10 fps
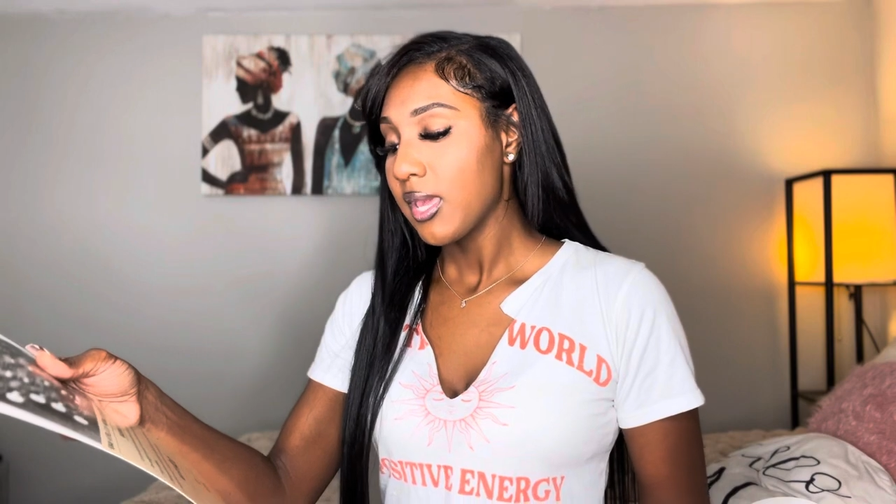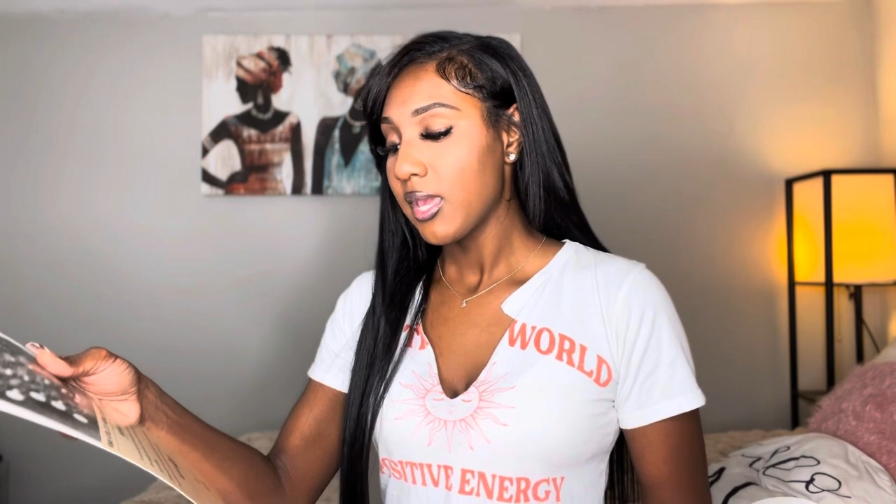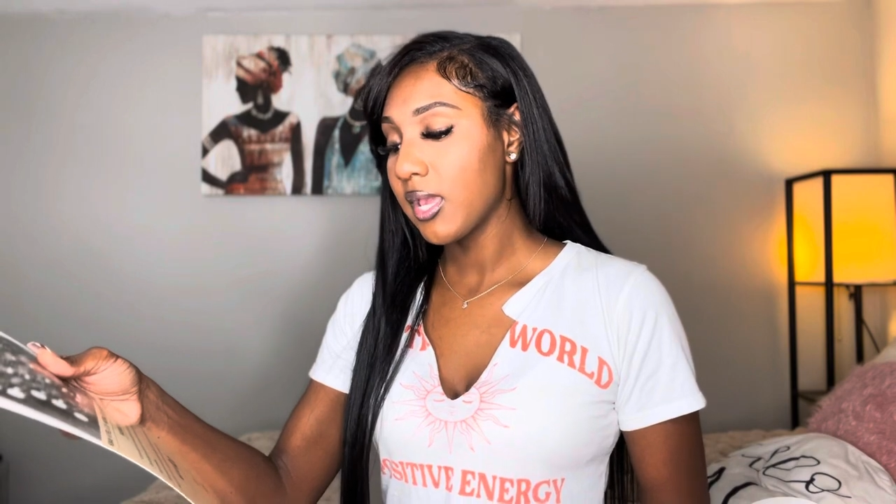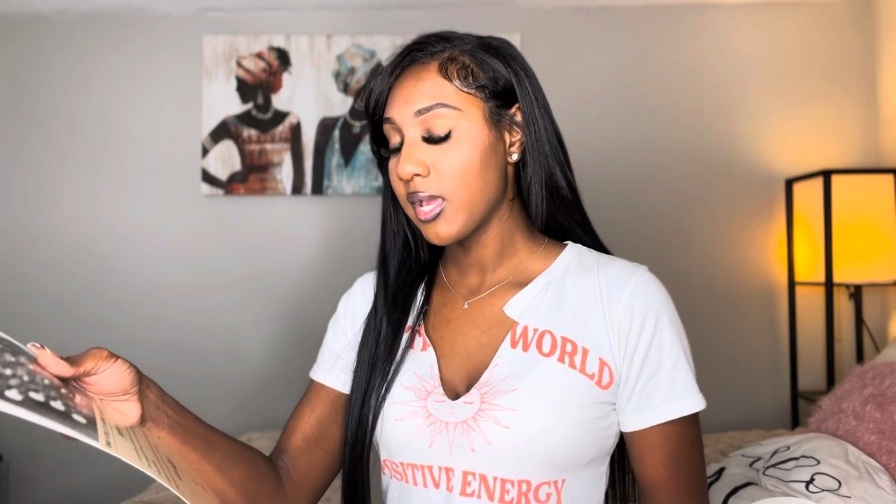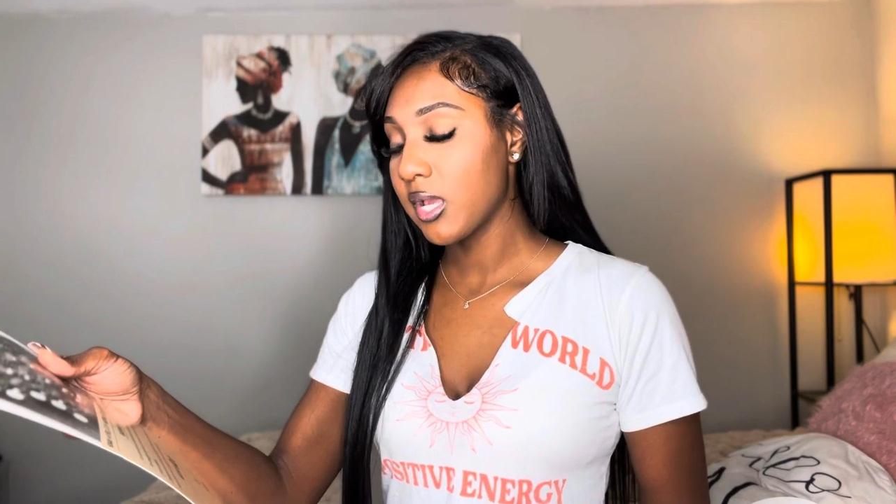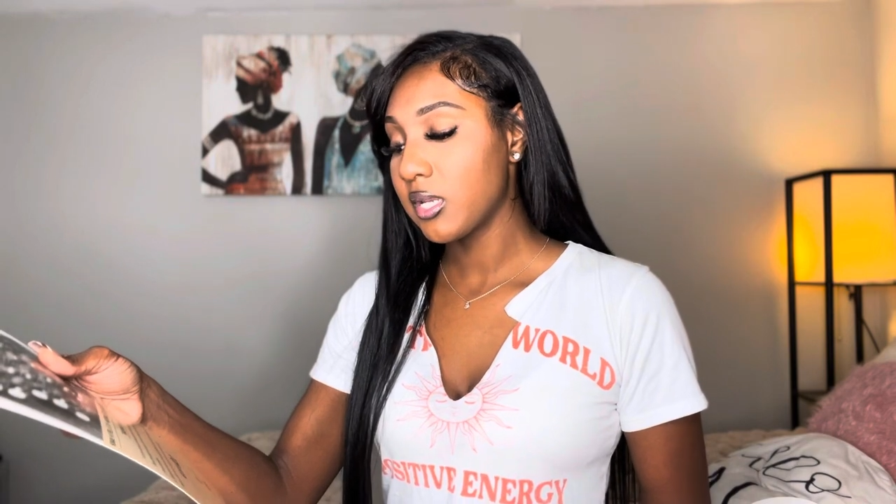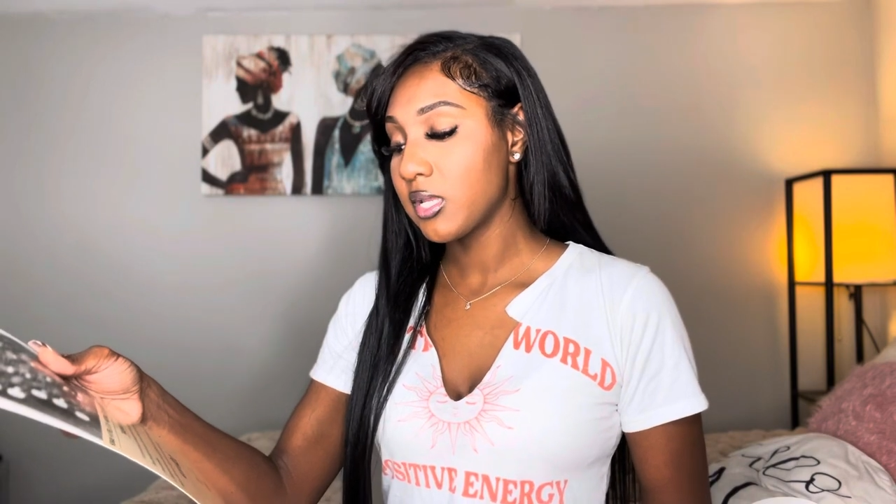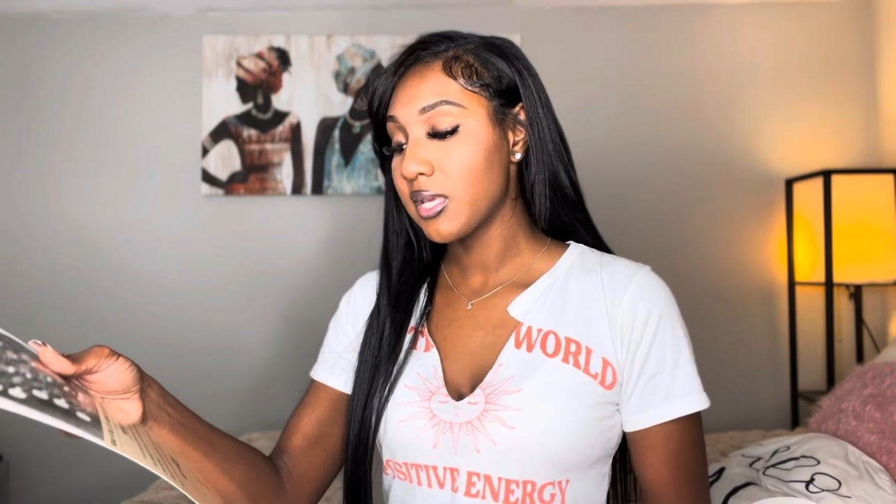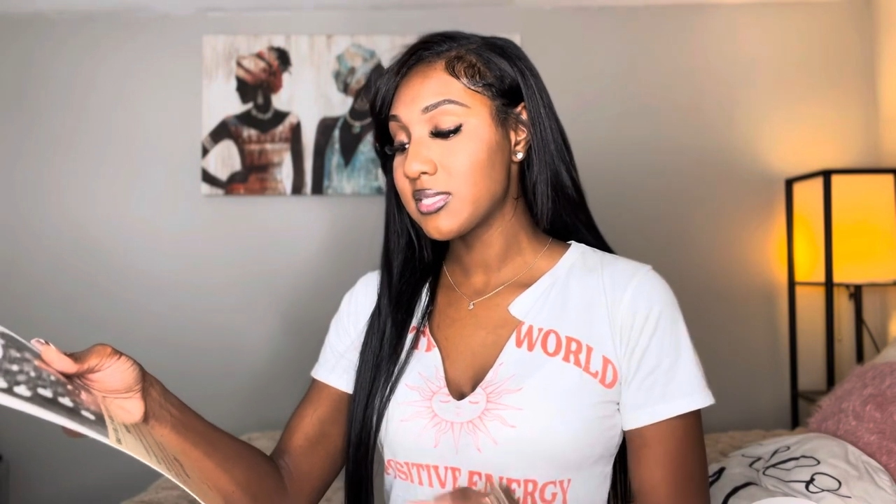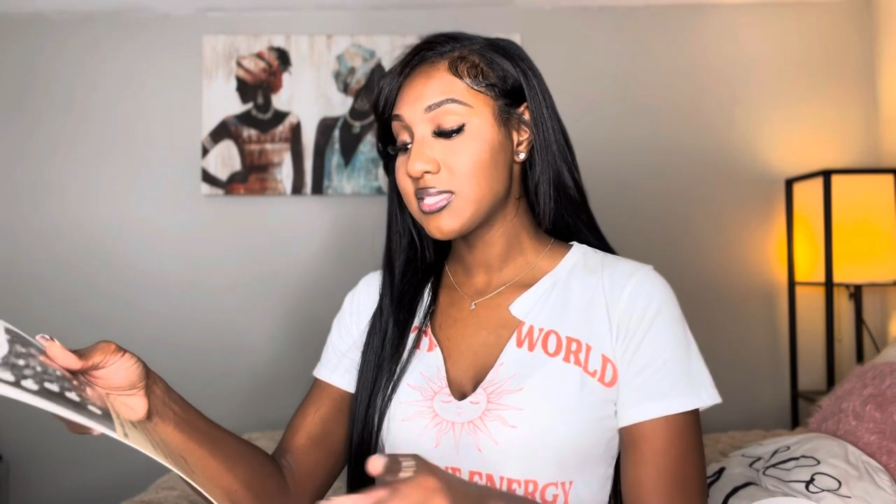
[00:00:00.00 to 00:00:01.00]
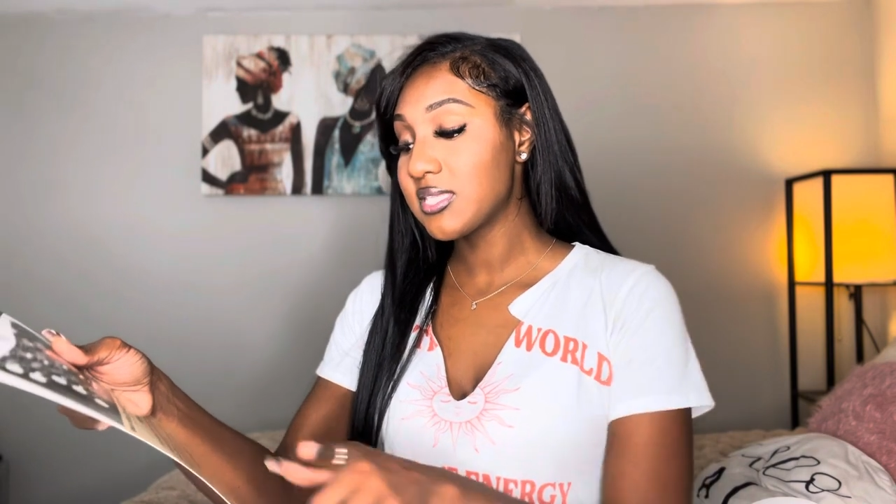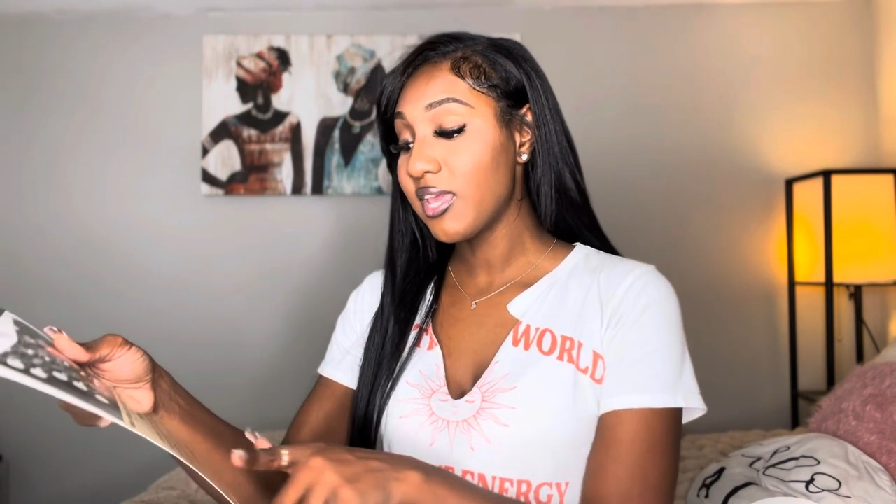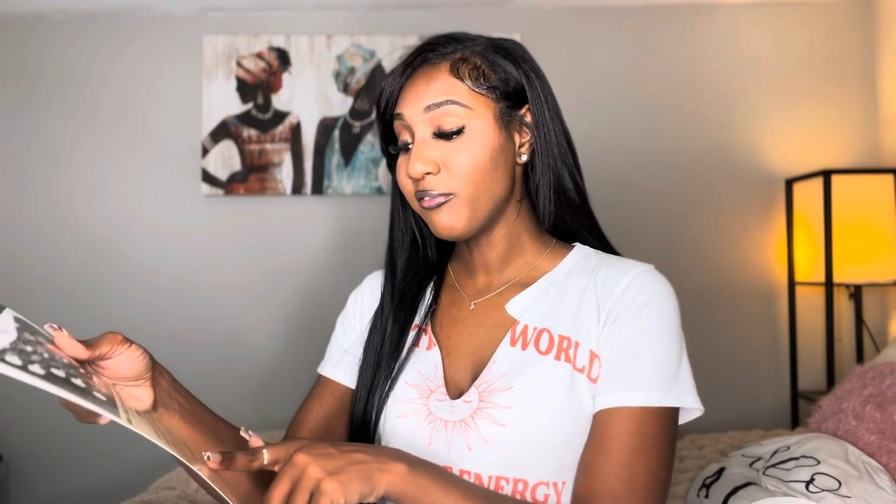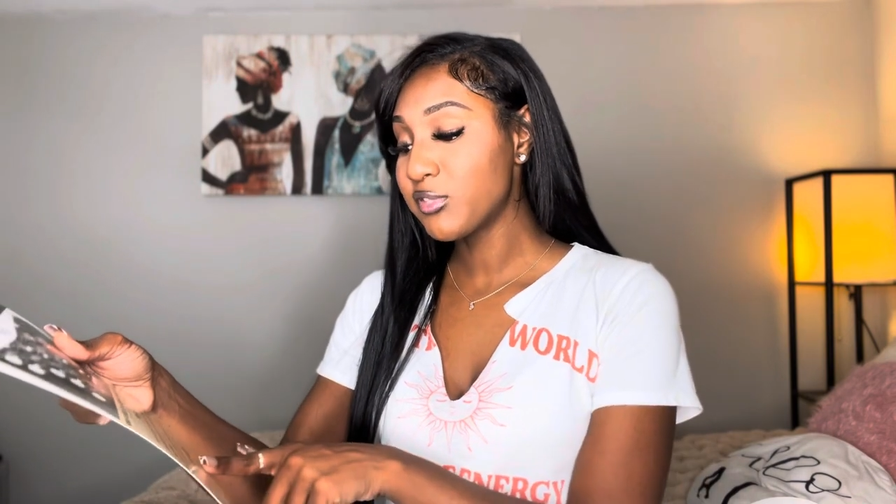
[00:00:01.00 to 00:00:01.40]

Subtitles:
And it's safe